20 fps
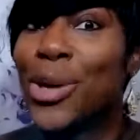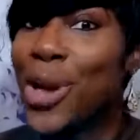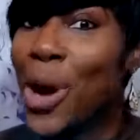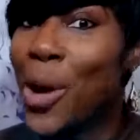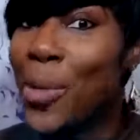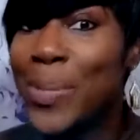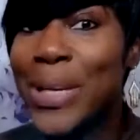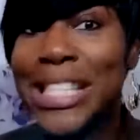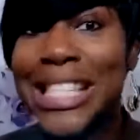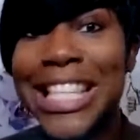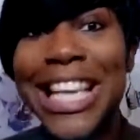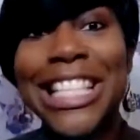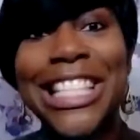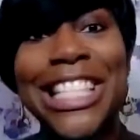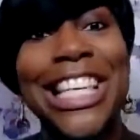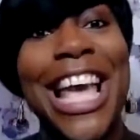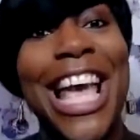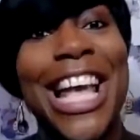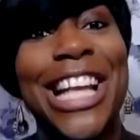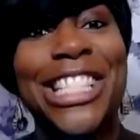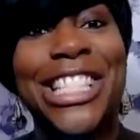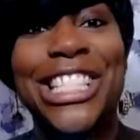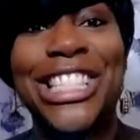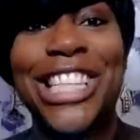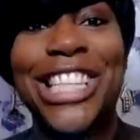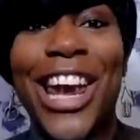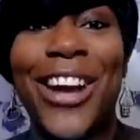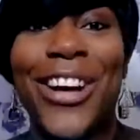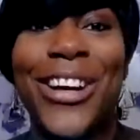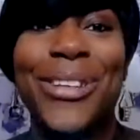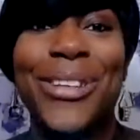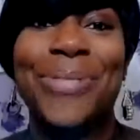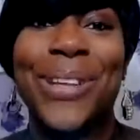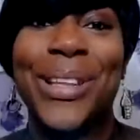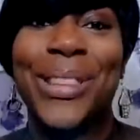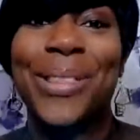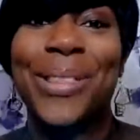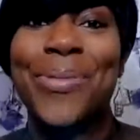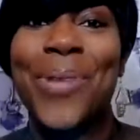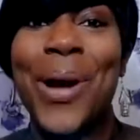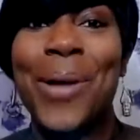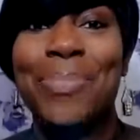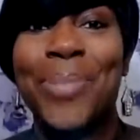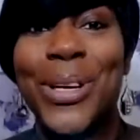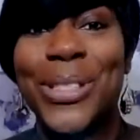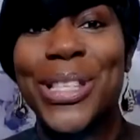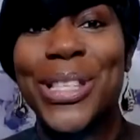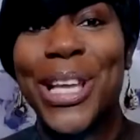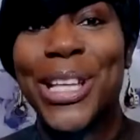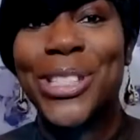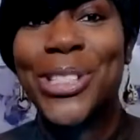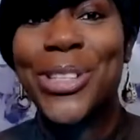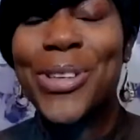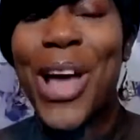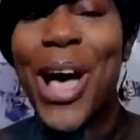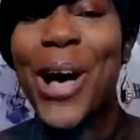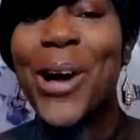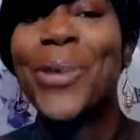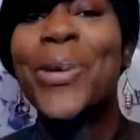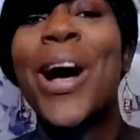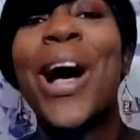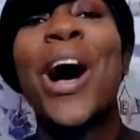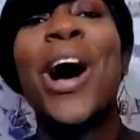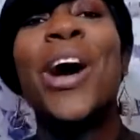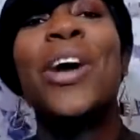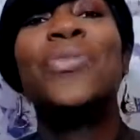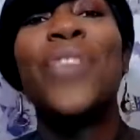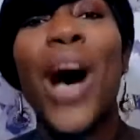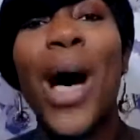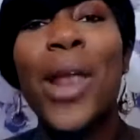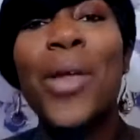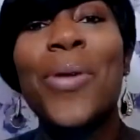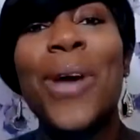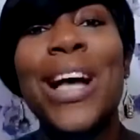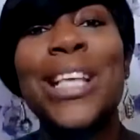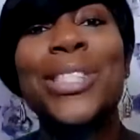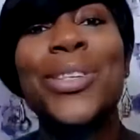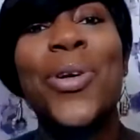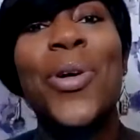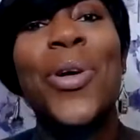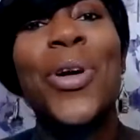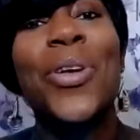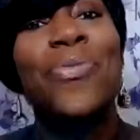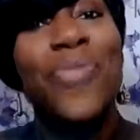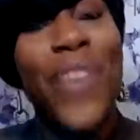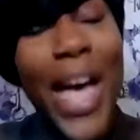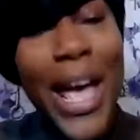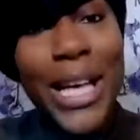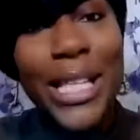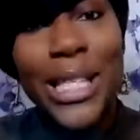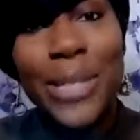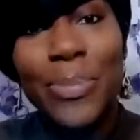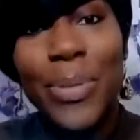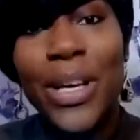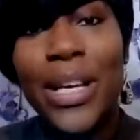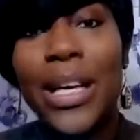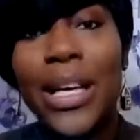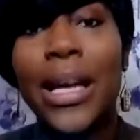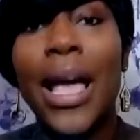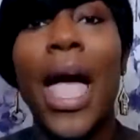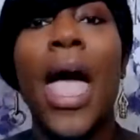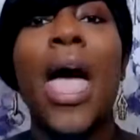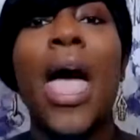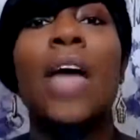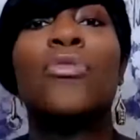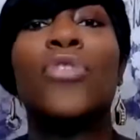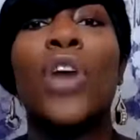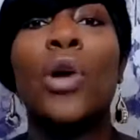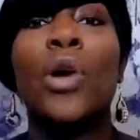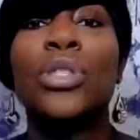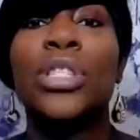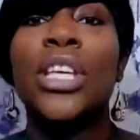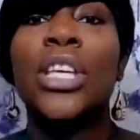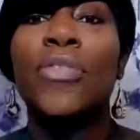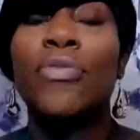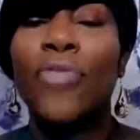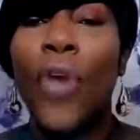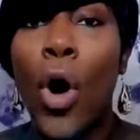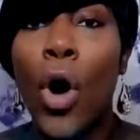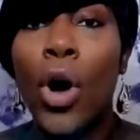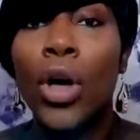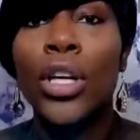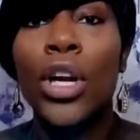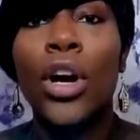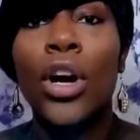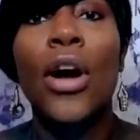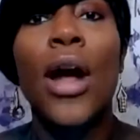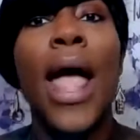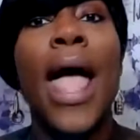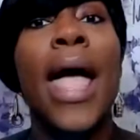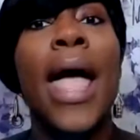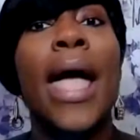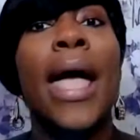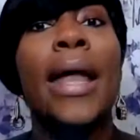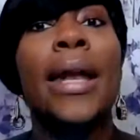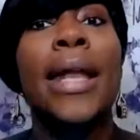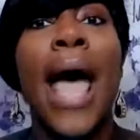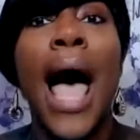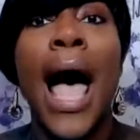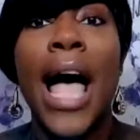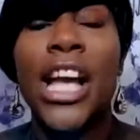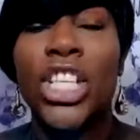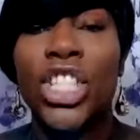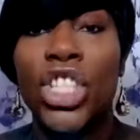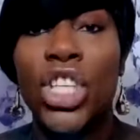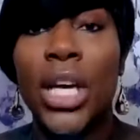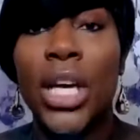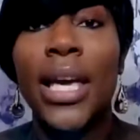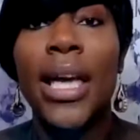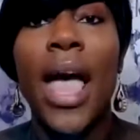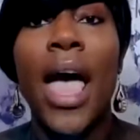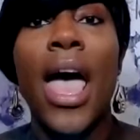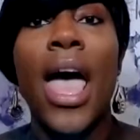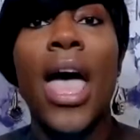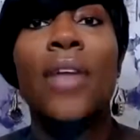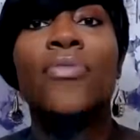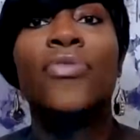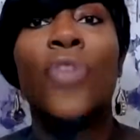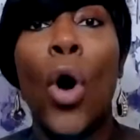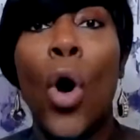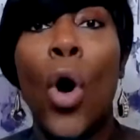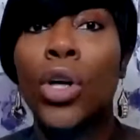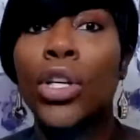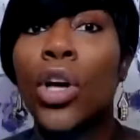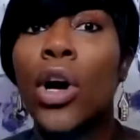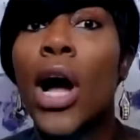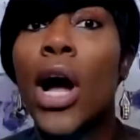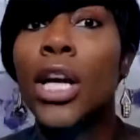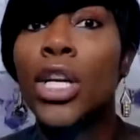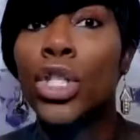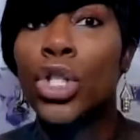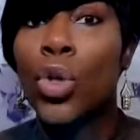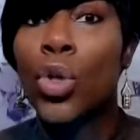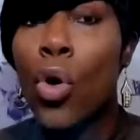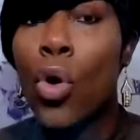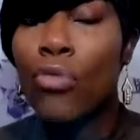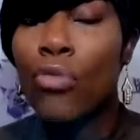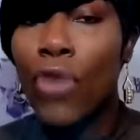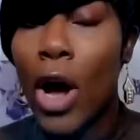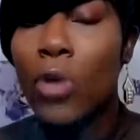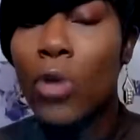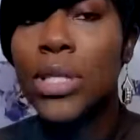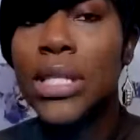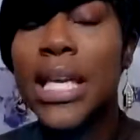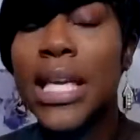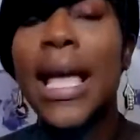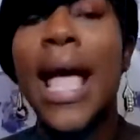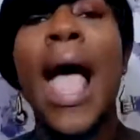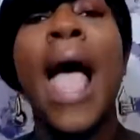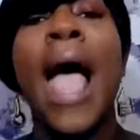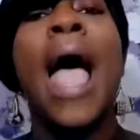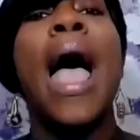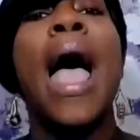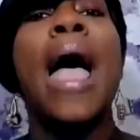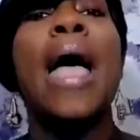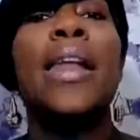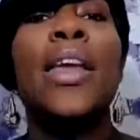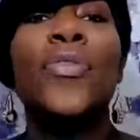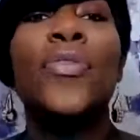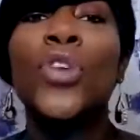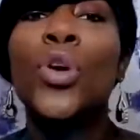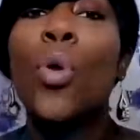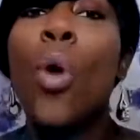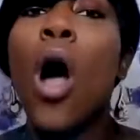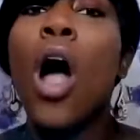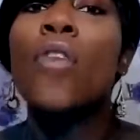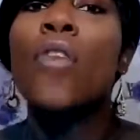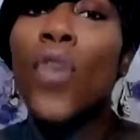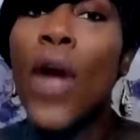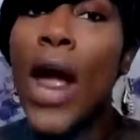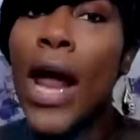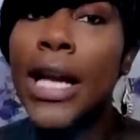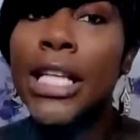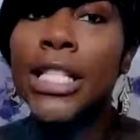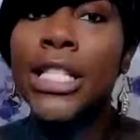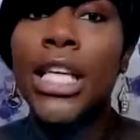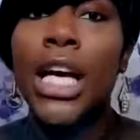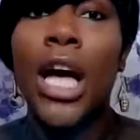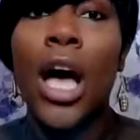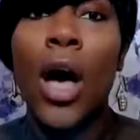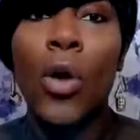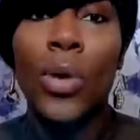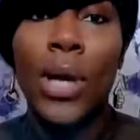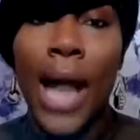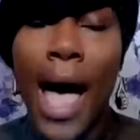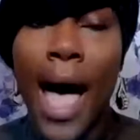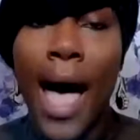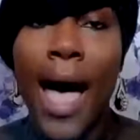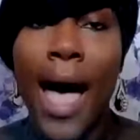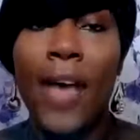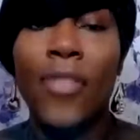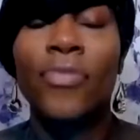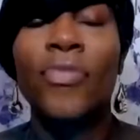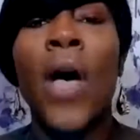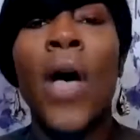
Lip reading: don't be stingy and share it with the one person that you know. Follow us on Facebook at Rosie Faulkner and IG at Faulkner_Rosie. And if you are ready to go live,